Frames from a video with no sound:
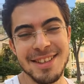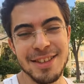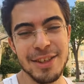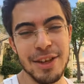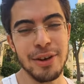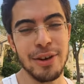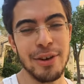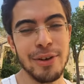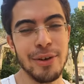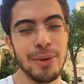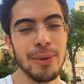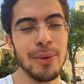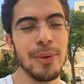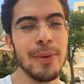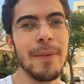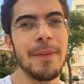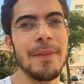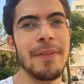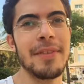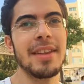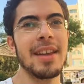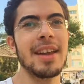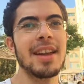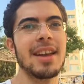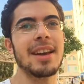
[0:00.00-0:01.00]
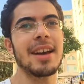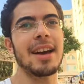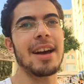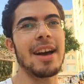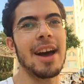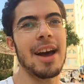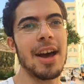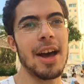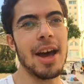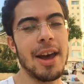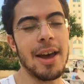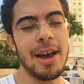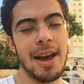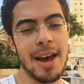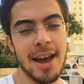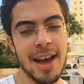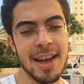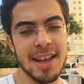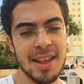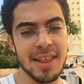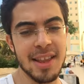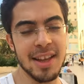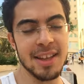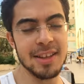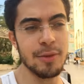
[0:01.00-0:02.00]
so I,
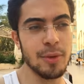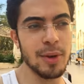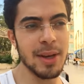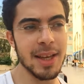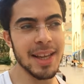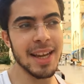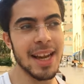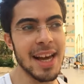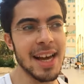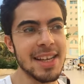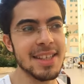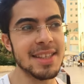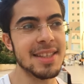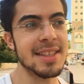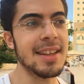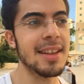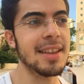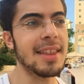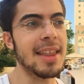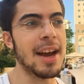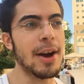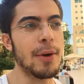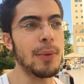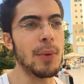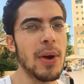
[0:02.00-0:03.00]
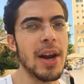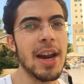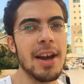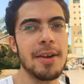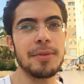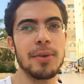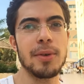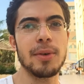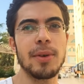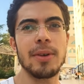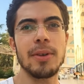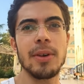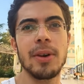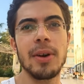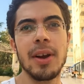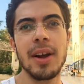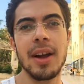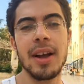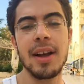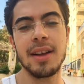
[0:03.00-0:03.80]
I then realized that whatever